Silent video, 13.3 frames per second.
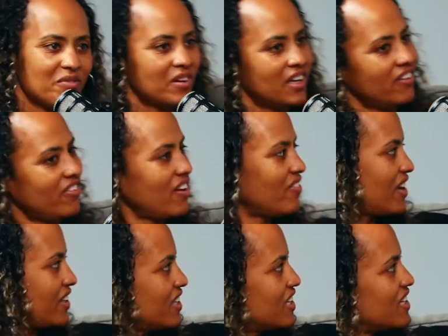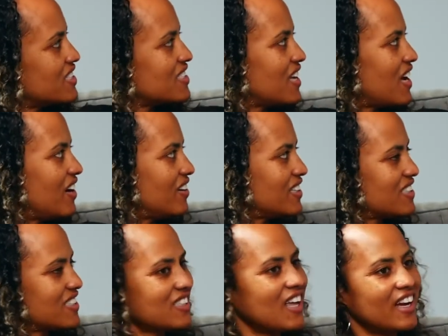But if I'm like this, now
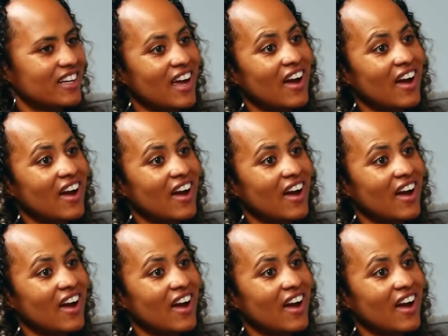it's light.